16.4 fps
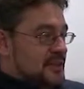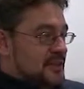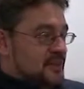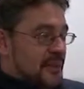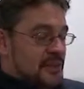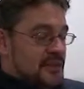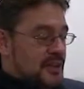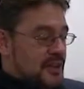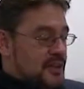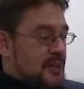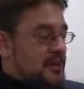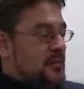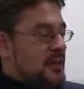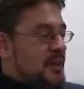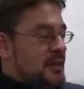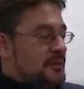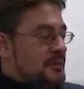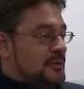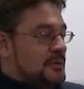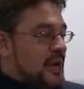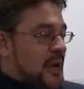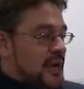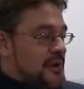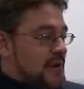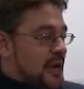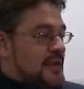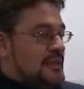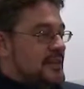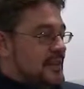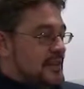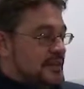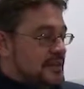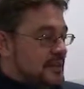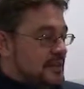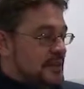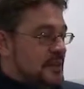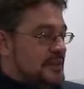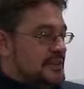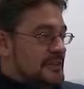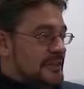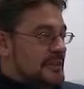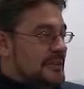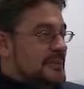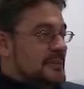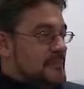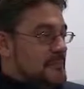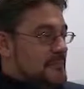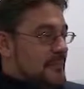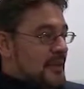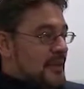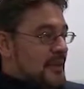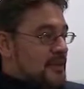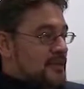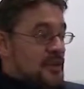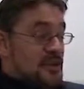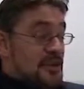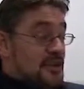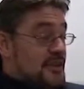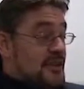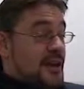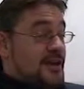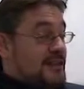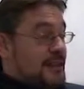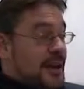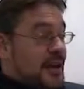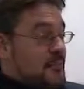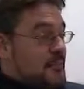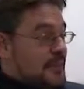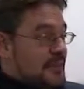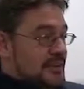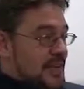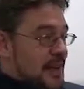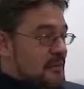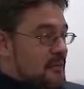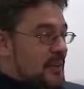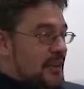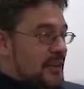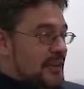mostly young people, aged 18 to 30, who were just there to gamble and gamble.